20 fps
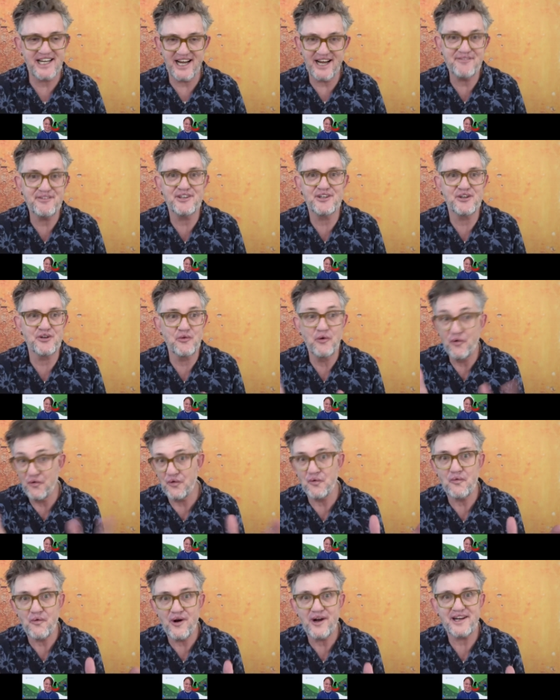having to do all
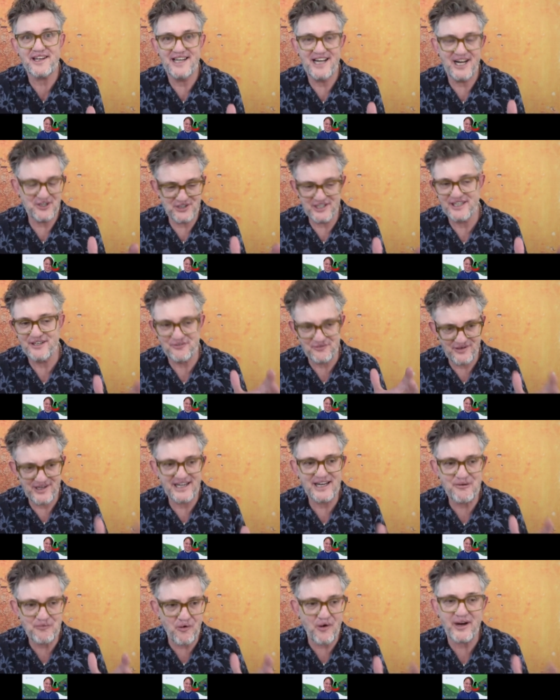the work now. She's
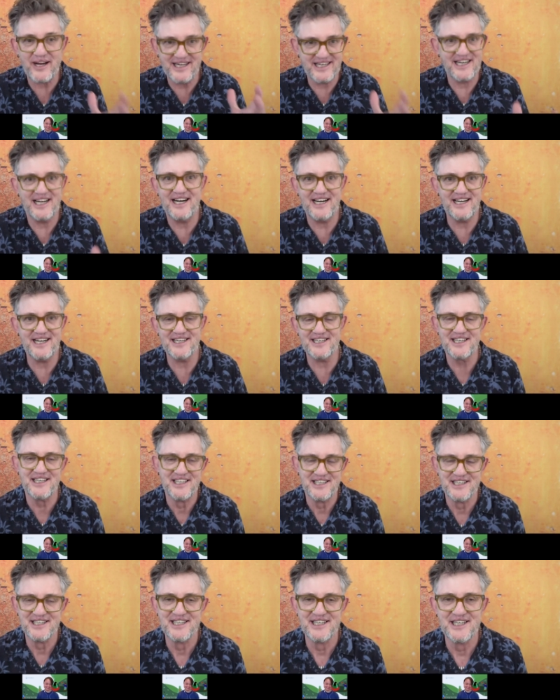really working hard
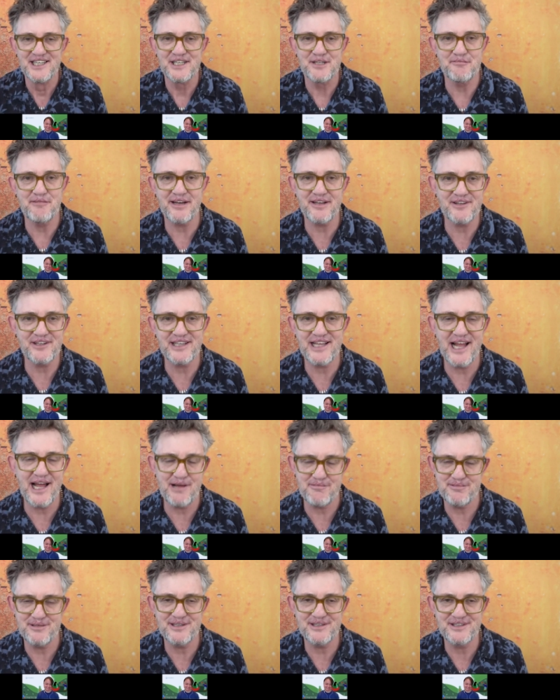to make this
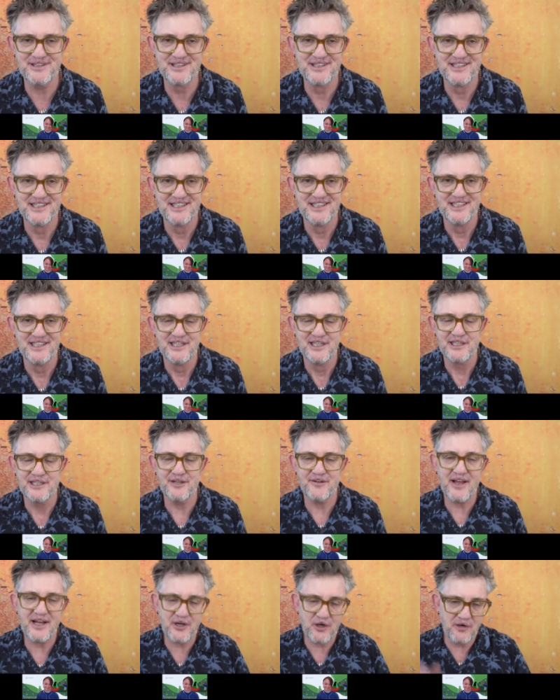happen.
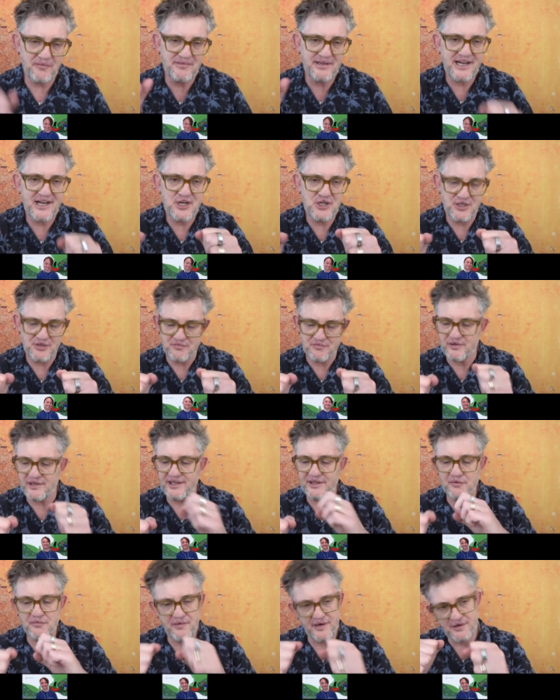So that combination,
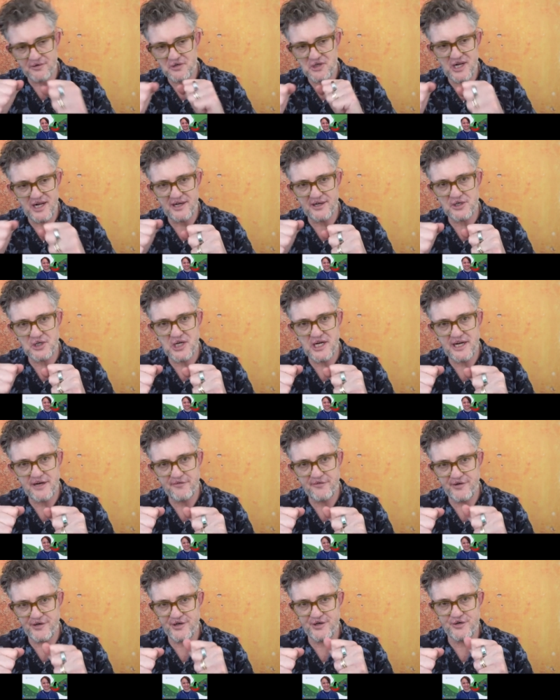what's the real challenge here
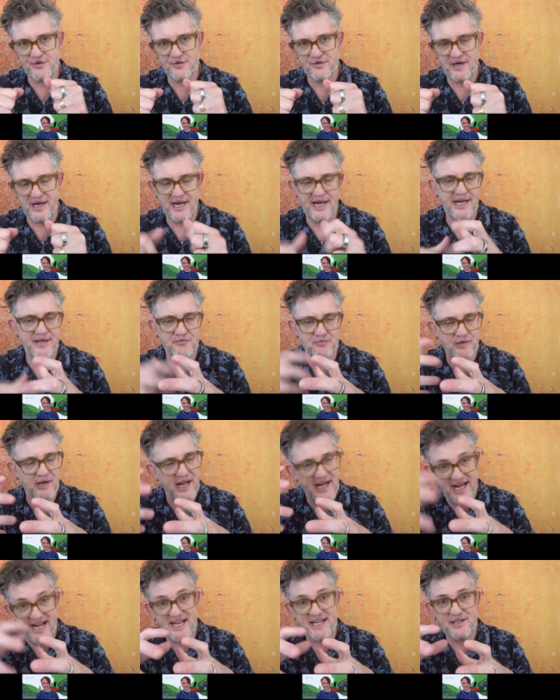for you and
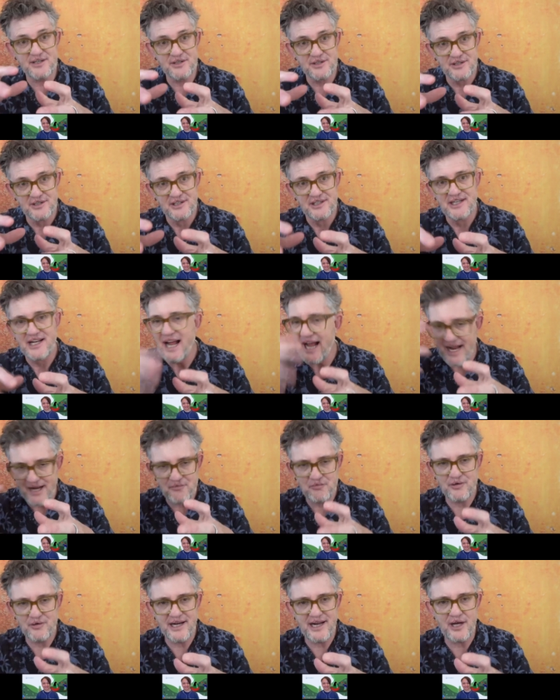and
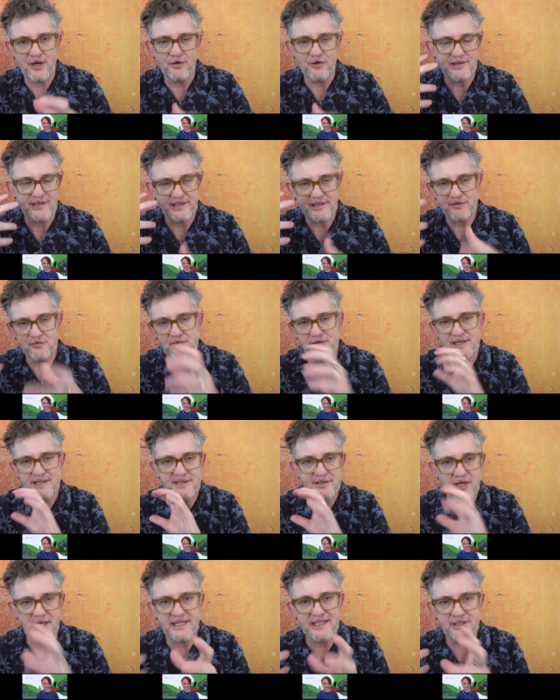and what else is a
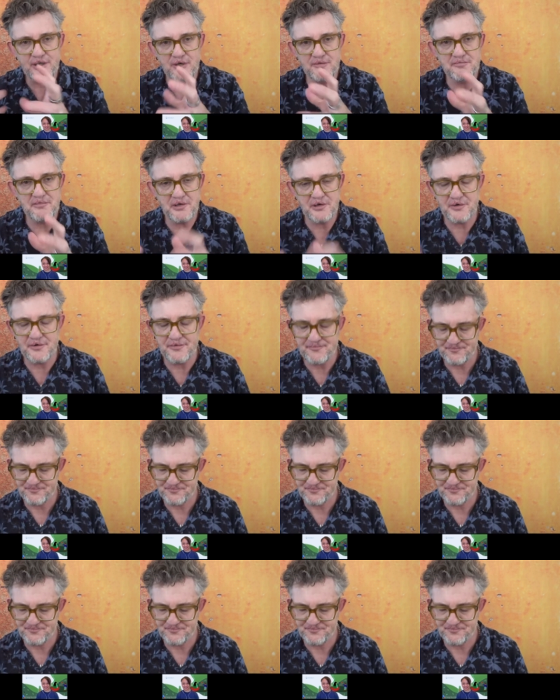really nice combo.